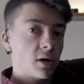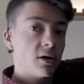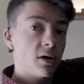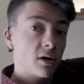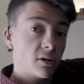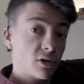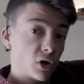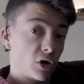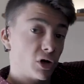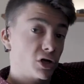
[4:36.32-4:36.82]
it
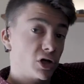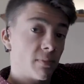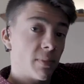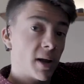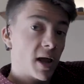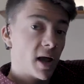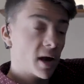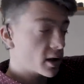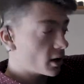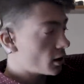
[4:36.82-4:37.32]
doesn't hurt your
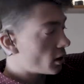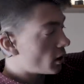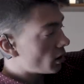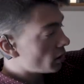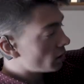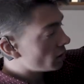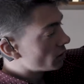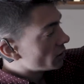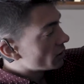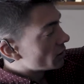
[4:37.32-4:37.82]
back at
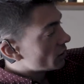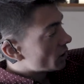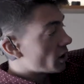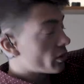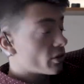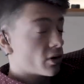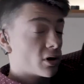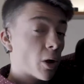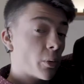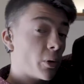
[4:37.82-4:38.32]
all.
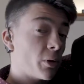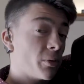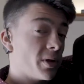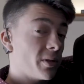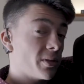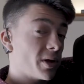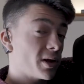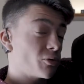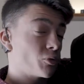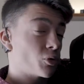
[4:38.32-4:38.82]
And another thing
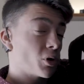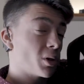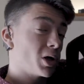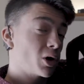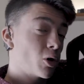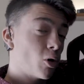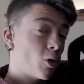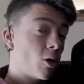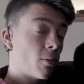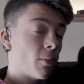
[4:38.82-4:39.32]
that is really
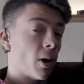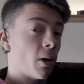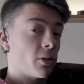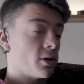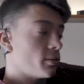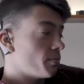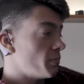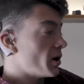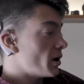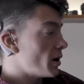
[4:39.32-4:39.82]
cool about
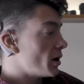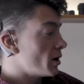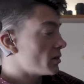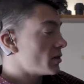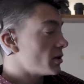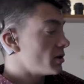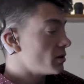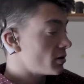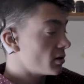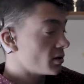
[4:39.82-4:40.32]
this bag,
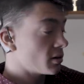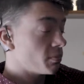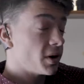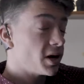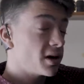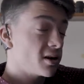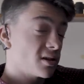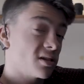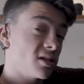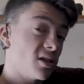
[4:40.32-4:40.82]
since this
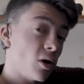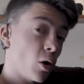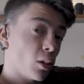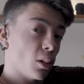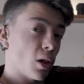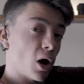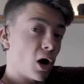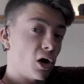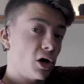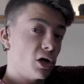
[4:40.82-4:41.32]
bag is so
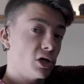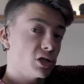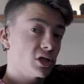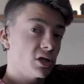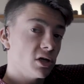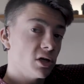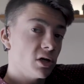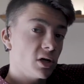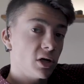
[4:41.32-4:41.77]
large,